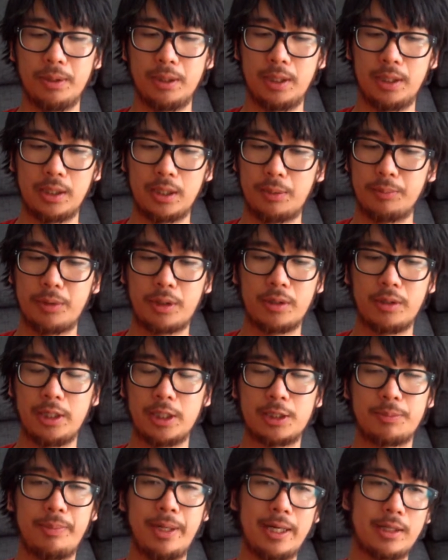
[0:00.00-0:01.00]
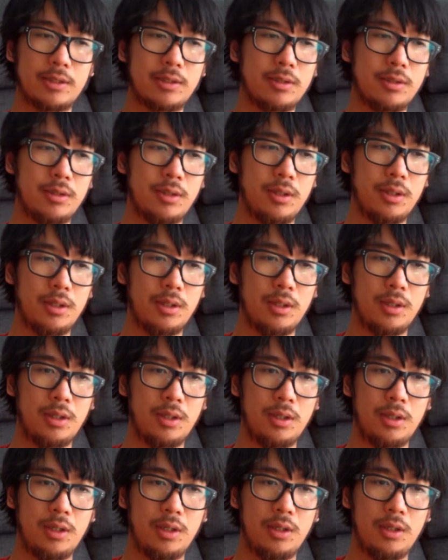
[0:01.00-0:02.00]
But, like, I'm not gonna expect
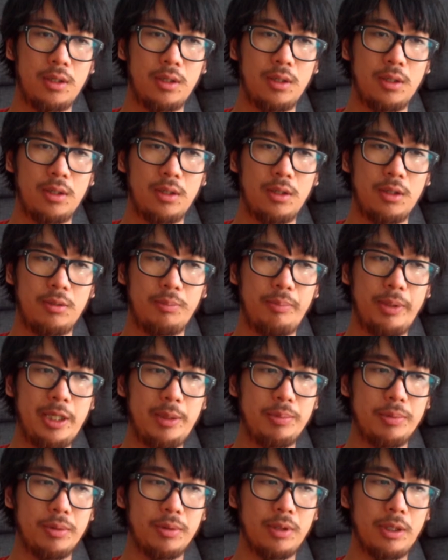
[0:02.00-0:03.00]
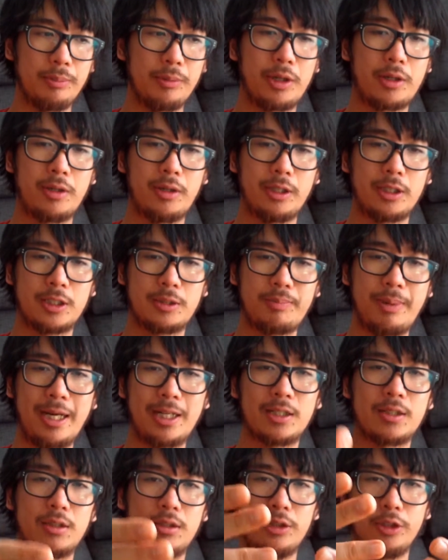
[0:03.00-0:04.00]
people, I'm not going to
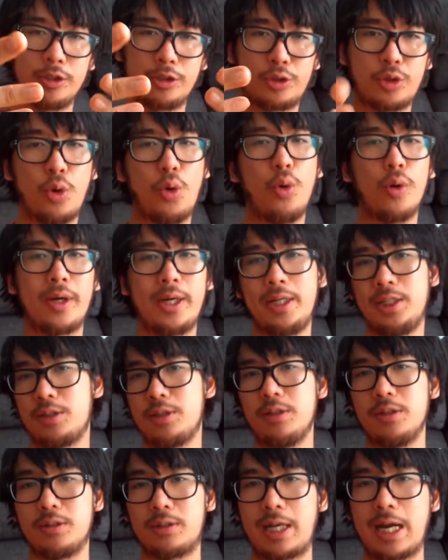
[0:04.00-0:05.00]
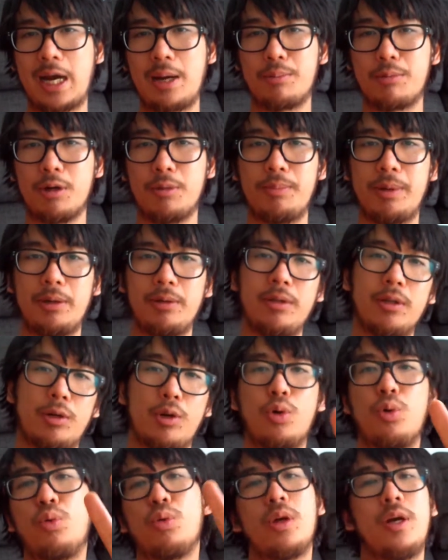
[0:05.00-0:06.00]
expect just talking to this camera about the
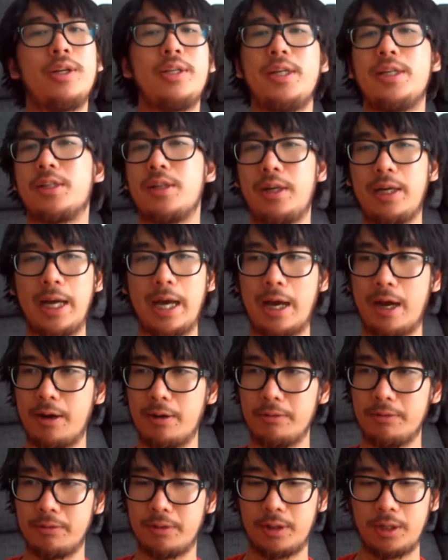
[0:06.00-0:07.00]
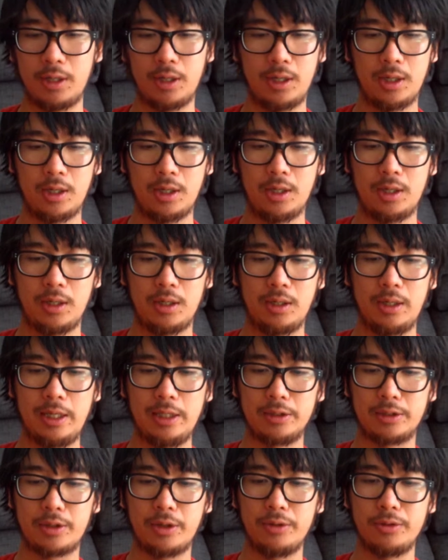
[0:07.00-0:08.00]
cool ideas that I have
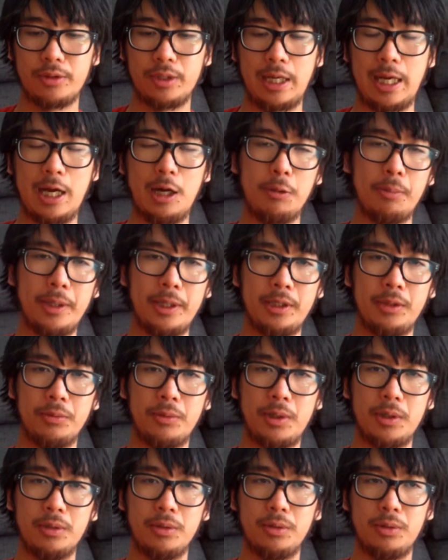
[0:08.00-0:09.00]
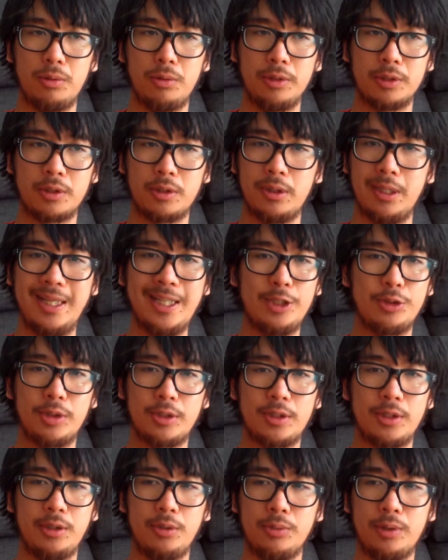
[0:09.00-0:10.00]
is going to help anyone or is going to
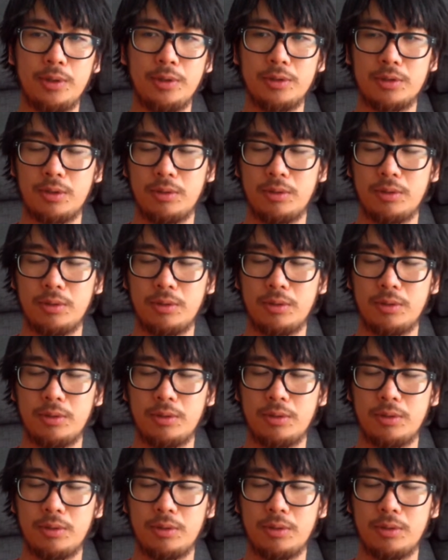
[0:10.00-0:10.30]
interest anyone.